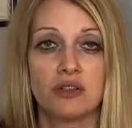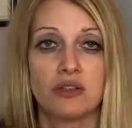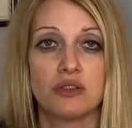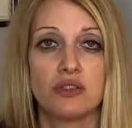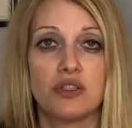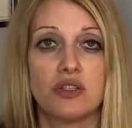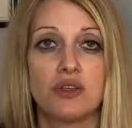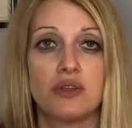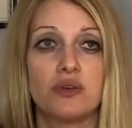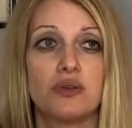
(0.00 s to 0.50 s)

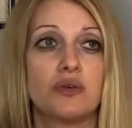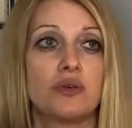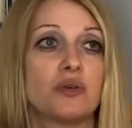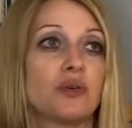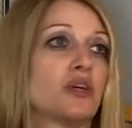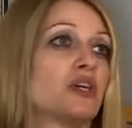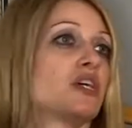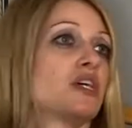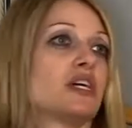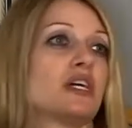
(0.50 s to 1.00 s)
to
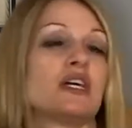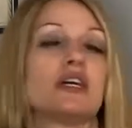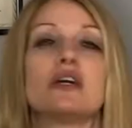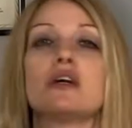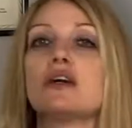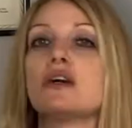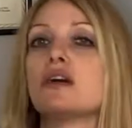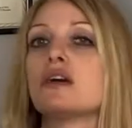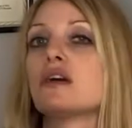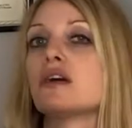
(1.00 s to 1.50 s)

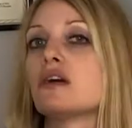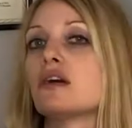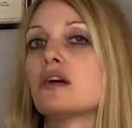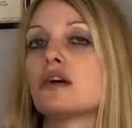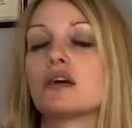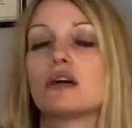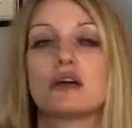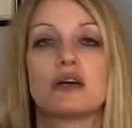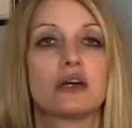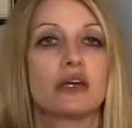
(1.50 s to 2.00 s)

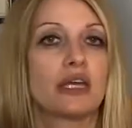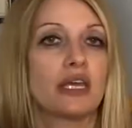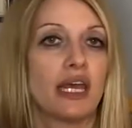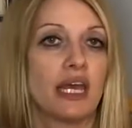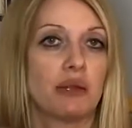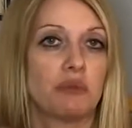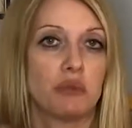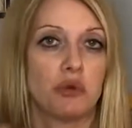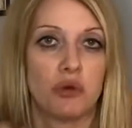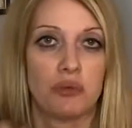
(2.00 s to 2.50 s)

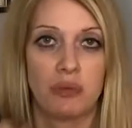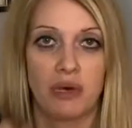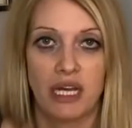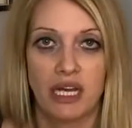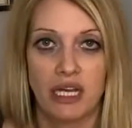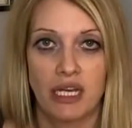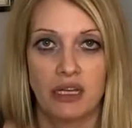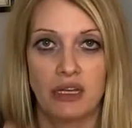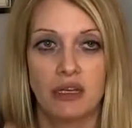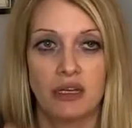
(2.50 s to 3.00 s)
gain more
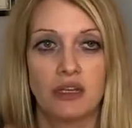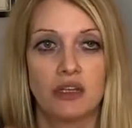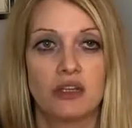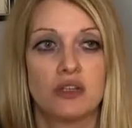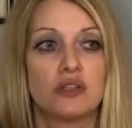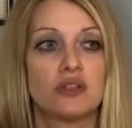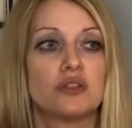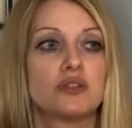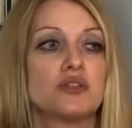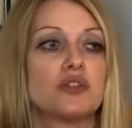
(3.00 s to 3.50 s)
money,
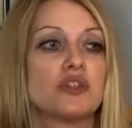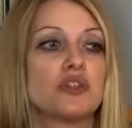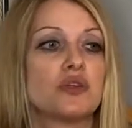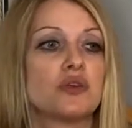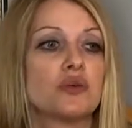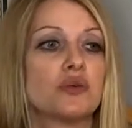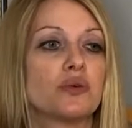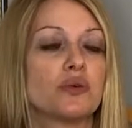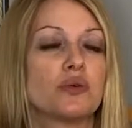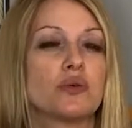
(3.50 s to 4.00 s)

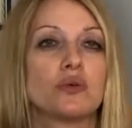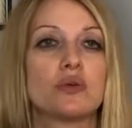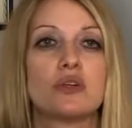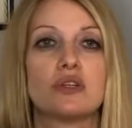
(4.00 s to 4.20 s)
to